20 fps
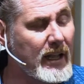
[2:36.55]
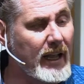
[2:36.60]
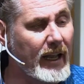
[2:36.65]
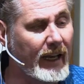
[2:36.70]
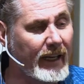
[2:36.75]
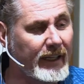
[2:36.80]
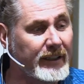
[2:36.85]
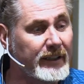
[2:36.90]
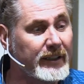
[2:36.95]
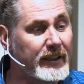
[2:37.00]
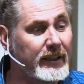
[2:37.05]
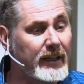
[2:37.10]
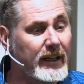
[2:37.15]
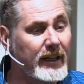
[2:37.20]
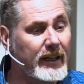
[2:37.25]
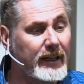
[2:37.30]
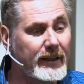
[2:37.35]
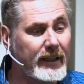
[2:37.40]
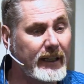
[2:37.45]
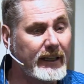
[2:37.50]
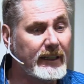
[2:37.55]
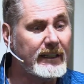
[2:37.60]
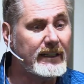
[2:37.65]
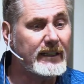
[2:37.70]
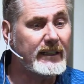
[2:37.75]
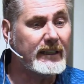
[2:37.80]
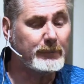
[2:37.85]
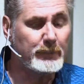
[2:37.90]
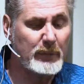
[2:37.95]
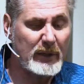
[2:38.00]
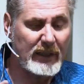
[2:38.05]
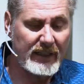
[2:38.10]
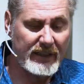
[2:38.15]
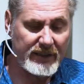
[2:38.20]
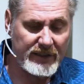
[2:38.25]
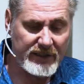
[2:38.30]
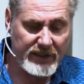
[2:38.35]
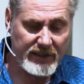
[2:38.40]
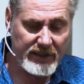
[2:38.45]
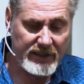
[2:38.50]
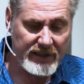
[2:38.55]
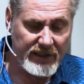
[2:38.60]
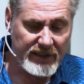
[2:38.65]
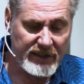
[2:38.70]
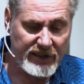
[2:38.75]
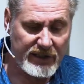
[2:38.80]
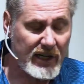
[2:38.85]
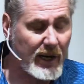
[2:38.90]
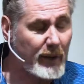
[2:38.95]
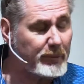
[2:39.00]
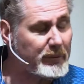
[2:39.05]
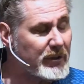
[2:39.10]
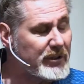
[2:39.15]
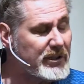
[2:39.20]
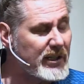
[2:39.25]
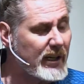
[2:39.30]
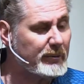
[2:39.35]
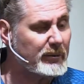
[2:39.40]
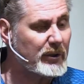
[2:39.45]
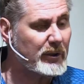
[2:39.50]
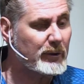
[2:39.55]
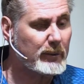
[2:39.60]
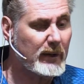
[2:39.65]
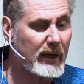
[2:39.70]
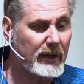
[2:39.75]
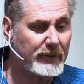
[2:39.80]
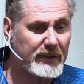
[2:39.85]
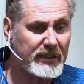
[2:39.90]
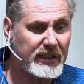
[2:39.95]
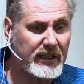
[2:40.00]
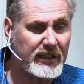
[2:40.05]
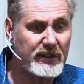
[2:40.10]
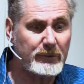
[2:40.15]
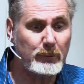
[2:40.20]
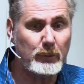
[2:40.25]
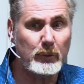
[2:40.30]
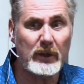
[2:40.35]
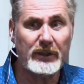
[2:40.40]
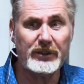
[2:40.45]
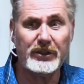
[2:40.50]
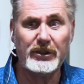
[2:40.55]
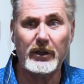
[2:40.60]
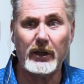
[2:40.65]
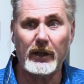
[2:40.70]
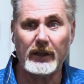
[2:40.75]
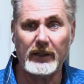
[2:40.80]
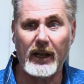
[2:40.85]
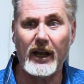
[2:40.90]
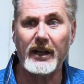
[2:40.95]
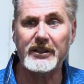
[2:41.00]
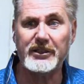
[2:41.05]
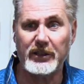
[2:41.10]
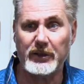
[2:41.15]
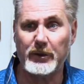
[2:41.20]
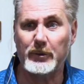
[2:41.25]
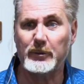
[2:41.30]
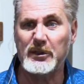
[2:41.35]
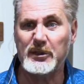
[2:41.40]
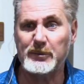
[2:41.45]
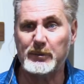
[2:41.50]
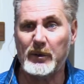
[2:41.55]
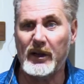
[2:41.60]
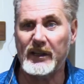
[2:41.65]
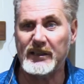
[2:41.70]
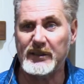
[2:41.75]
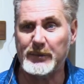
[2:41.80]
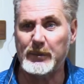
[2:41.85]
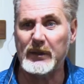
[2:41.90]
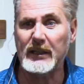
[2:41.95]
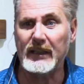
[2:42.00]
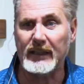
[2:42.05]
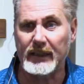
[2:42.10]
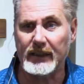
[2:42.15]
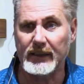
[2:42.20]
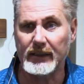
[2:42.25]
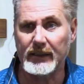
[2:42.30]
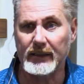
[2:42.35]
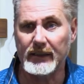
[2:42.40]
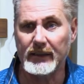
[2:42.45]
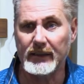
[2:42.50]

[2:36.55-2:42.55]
And then he begins this chapter, chapter 12, and says, What should our logical response be?